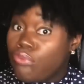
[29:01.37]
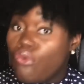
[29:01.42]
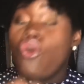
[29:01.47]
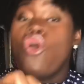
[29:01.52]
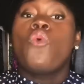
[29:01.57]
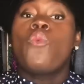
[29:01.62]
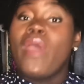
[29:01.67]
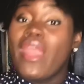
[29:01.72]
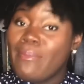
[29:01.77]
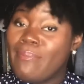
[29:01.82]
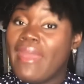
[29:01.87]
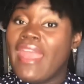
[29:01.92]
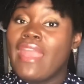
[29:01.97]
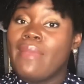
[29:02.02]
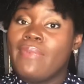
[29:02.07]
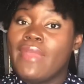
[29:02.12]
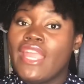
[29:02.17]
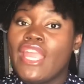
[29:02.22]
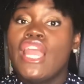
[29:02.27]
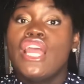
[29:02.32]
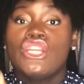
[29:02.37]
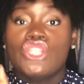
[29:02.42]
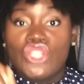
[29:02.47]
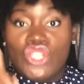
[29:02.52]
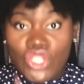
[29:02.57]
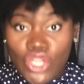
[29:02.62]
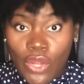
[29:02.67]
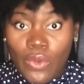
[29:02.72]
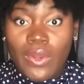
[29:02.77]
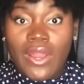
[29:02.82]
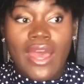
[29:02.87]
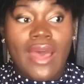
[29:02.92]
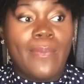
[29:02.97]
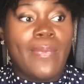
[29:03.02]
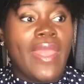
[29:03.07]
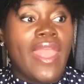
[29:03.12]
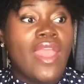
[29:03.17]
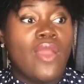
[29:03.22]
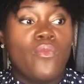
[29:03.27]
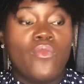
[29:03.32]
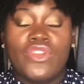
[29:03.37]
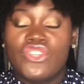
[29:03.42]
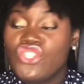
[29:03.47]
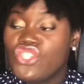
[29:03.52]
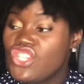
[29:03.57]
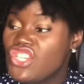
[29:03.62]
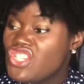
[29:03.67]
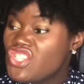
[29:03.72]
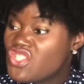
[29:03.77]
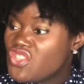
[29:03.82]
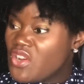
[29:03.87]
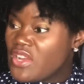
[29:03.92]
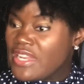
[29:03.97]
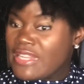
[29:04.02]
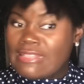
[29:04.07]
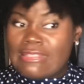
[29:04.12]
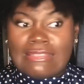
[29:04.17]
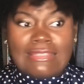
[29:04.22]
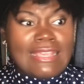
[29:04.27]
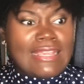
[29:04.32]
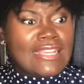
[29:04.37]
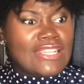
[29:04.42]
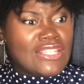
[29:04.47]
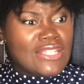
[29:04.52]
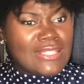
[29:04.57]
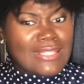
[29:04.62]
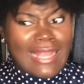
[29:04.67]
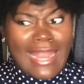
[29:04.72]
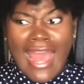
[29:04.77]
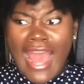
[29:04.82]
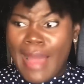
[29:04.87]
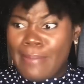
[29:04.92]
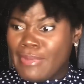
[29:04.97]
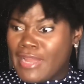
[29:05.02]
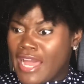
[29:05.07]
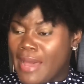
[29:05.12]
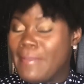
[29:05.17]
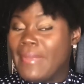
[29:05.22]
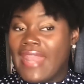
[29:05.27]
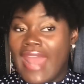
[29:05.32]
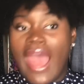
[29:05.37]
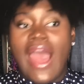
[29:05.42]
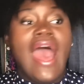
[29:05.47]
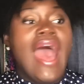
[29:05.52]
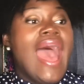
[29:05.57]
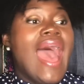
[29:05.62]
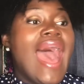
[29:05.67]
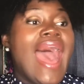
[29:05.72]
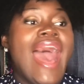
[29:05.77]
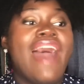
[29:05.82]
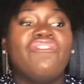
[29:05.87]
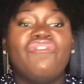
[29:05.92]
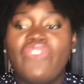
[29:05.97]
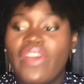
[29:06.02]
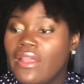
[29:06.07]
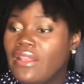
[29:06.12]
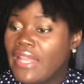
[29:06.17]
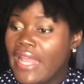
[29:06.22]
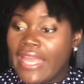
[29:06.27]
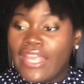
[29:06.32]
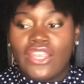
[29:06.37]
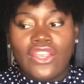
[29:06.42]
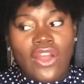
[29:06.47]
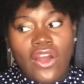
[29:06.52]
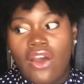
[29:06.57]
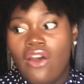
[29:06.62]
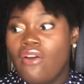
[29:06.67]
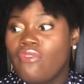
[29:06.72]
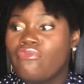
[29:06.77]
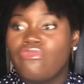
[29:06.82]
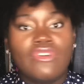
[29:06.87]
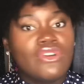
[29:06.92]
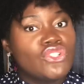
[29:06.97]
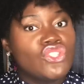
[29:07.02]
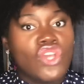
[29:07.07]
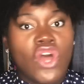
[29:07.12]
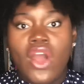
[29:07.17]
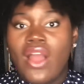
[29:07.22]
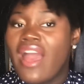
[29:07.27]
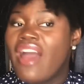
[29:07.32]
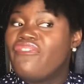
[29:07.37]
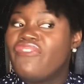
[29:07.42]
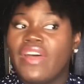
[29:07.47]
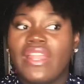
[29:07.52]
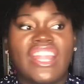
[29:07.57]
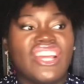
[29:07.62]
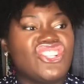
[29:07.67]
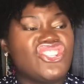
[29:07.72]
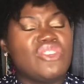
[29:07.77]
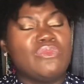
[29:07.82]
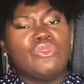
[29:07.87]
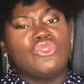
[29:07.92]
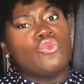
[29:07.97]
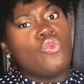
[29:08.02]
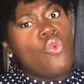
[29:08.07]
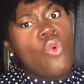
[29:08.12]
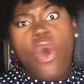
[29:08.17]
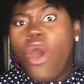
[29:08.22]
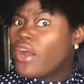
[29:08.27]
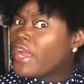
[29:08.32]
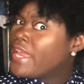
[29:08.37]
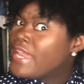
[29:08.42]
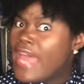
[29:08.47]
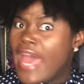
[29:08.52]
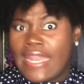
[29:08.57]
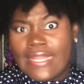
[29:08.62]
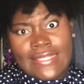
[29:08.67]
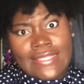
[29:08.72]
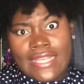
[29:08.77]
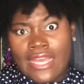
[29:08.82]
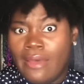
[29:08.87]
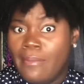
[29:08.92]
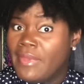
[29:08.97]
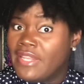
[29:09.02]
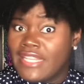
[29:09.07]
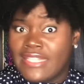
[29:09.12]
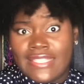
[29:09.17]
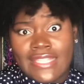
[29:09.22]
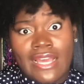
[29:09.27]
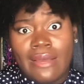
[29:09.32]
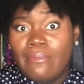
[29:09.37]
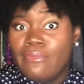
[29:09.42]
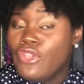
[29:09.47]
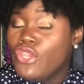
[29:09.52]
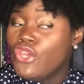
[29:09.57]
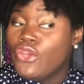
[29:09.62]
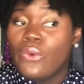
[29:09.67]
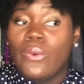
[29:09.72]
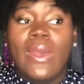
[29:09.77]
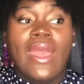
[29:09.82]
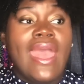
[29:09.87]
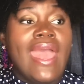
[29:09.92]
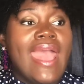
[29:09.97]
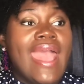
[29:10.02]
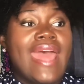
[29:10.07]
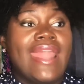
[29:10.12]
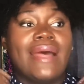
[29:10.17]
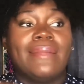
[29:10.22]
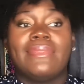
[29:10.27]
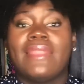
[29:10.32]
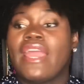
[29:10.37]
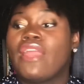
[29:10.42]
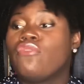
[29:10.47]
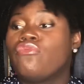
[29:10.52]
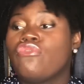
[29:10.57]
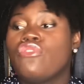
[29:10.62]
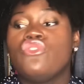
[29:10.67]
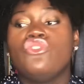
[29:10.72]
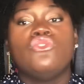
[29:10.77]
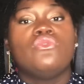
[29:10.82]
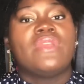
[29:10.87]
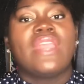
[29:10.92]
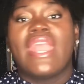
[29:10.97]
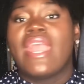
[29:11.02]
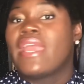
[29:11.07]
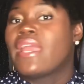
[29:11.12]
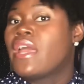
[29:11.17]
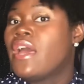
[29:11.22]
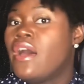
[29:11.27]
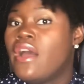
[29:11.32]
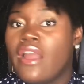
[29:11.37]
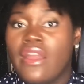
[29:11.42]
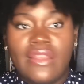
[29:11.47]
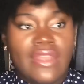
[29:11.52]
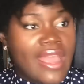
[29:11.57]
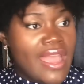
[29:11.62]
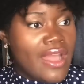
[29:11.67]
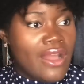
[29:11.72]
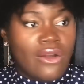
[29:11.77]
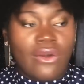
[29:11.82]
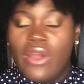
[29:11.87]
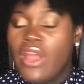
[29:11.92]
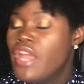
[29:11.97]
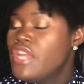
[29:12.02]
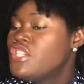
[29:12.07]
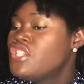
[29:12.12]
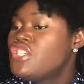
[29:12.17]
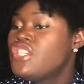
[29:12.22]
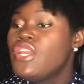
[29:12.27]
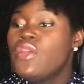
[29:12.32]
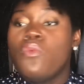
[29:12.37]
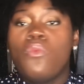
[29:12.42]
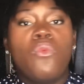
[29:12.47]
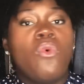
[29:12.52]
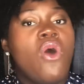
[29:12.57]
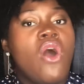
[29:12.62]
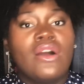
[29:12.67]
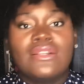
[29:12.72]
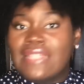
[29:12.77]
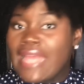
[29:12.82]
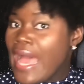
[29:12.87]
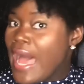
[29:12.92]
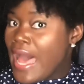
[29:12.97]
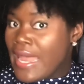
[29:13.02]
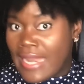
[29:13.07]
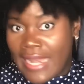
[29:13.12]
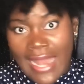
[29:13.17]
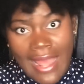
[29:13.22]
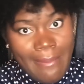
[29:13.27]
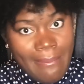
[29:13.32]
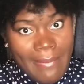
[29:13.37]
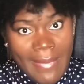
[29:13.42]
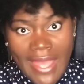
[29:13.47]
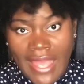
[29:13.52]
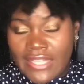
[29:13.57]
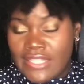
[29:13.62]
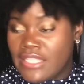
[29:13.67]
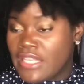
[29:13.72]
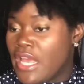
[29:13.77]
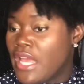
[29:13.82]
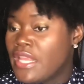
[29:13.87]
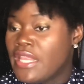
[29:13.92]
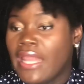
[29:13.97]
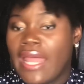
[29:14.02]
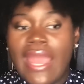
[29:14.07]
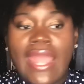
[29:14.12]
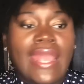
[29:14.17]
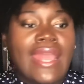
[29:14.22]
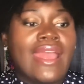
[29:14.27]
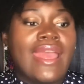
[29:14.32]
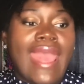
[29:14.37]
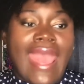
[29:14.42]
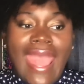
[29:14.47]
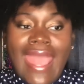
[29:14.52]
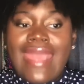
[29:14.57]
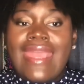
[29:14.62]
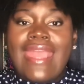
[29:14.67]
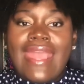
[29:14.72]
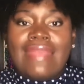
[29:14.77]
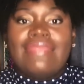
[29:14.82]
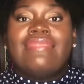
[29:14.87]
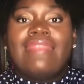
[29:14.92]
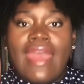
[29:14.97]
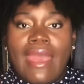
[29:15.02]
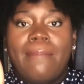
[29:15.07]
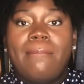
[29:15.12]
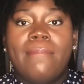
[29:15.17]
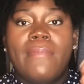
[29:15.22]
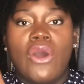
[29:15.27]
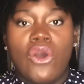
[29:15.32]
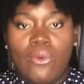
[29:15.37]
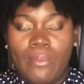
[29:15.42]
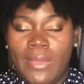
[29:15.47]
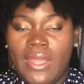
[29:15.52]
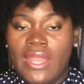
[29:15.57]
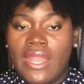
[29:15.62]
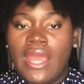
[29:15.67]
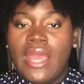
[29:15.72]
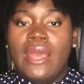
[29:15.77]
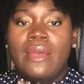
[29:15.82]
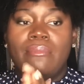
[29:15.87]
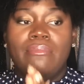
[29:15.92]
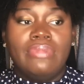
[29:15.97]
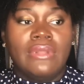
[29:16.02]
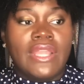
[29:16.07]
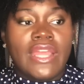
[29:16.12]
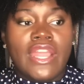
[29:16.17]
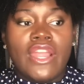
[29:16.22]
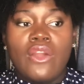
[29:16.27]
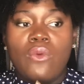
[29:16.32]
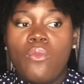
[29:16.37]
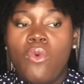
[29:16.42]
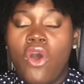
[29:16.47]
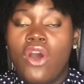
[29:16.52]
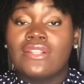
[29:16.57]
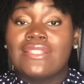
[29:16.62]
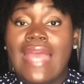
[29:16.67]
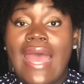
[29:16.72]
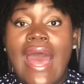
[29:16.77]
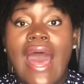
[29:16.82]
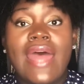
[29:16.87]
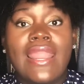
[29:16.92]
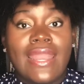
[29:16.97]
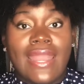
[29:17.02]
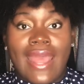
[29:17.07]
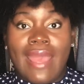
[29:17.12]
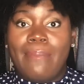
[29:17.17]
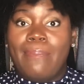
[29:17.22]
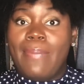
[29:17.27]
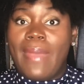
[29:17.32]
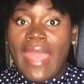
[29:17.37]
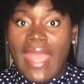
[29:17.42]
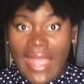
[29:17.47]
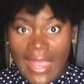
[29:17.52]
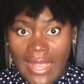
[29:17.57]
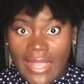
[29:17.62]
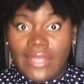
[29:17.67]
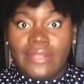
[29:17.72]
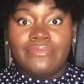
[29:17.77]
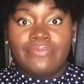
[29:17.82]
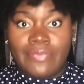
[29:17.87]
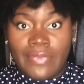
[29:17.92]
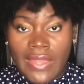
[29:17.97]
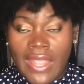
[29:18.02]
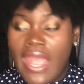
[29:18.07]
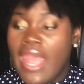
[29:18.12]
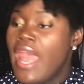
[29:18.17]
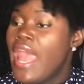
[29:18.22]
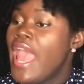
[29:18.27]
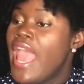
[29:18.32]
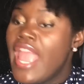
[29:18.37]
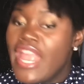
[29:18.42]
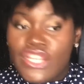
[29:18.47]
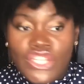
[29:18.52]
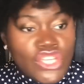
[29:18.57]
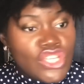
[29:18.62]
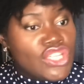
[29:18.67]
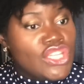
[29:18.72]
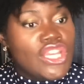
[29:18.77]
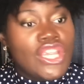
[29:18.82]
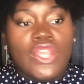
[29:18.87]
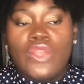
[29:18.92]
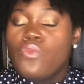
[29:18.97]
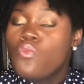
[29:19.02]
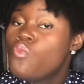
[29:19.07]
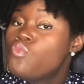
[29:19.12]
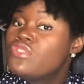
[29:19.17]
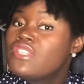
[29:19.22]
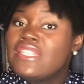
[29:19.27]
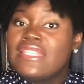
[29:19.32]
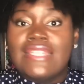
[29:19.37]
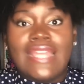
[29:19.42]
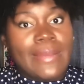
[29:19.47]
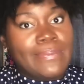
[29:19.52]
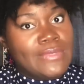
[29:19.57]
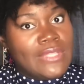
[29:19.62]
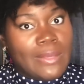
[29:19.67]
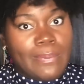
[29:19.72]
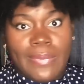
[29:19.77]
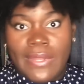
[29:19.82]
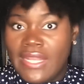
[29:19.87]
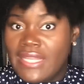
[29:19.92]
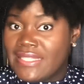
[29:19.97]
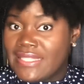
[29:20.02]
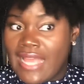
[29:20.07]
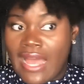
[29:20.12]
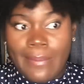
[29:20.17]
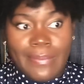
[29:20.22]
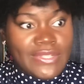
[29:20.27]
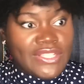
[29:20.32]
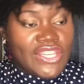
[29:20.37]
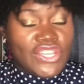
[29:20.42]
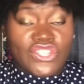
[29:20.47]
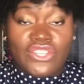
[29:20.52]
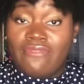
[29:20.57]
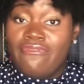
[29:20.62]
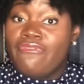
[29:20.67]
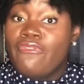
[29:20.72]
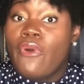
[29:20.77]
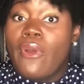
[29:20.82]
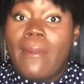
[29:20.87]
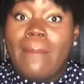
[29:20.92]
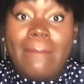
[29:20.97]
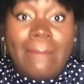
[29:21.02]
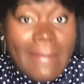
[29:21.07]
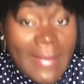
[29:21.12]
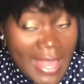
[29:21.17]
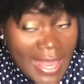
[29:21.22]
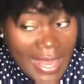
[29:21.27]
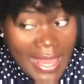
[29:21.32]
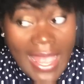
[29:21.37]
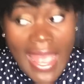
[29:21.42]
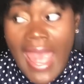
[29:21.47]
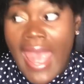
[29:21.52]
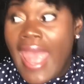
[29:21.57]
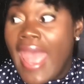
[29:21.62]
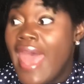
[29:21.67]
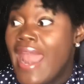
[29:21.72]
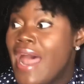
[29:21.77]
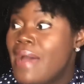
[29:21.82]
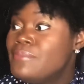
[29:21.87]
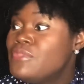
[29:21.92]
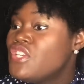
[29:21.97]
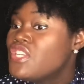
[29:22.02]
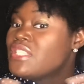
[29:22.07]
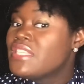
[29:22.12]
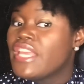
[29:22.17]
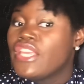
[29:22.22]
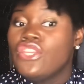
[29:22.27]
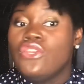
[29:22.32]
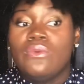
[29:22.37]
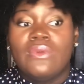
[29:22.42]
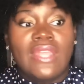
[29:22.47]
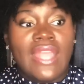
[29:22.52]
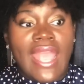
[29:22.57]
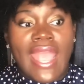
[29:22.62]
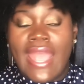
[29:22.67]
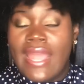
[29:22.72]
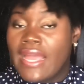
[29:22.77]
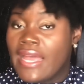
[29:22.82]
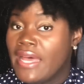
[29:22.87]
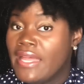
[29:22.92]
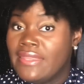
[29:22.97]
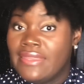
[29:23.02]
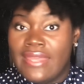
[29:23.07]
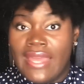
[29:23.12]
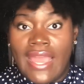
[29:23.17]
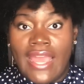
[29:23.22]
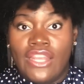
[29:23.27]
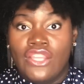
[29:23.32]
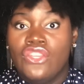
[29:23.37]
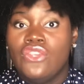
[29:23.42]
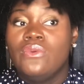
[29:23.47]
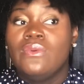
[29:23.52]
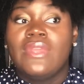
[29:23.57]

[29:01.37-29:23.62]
Broadway baby showed up. And when she started singing, she said, I'm coming. I felt like, y'all, real talk, I felt like she was walking out of something into something new. And I'm like, Rue, you can't cut her now. She walked out of that mess. Like, in that moment, Blair walked out of that pain. And she stepped up in this competition for me. And I'm just like, you can't cut that.